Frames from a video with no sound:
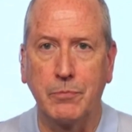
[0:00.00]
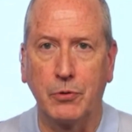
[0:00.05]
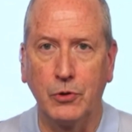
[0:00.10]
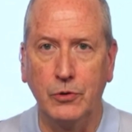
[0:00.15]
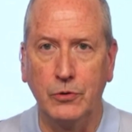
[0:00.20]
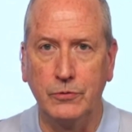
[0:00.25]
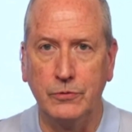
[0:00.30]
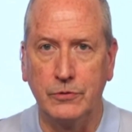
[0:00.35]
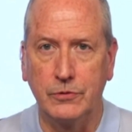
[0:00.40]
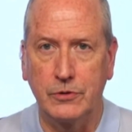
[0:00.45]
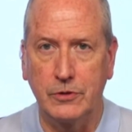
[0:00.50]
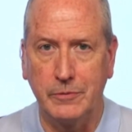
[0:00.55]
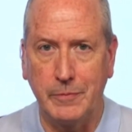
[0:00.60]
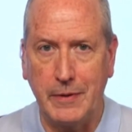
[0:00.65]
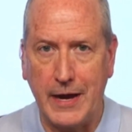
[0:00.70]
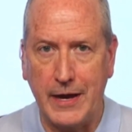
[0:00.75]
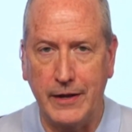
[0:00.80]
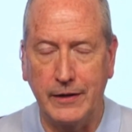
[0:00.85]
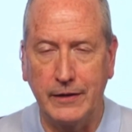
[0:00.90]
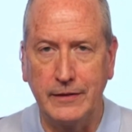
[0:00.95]
prudent
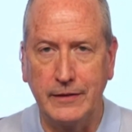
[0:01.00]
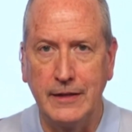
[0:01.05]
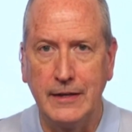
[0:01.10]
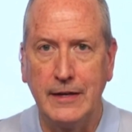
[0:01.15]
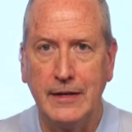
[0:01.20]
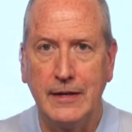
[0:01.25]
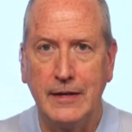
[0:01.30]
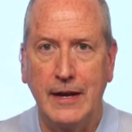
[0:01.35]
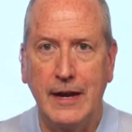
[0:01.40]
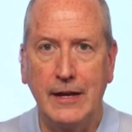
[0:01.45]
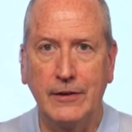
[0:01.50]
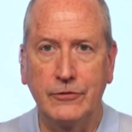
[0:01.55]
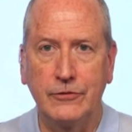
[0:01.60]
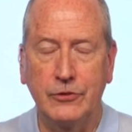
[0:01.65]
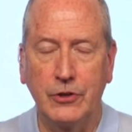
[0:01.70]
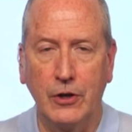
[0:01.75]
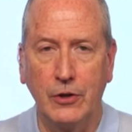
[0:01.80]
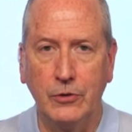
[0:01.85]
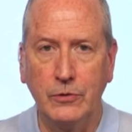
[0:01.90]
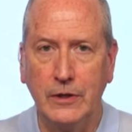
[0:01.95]
about it. And
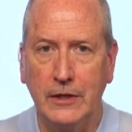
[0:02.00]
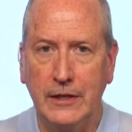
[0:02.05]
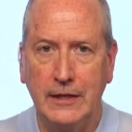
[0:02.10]
so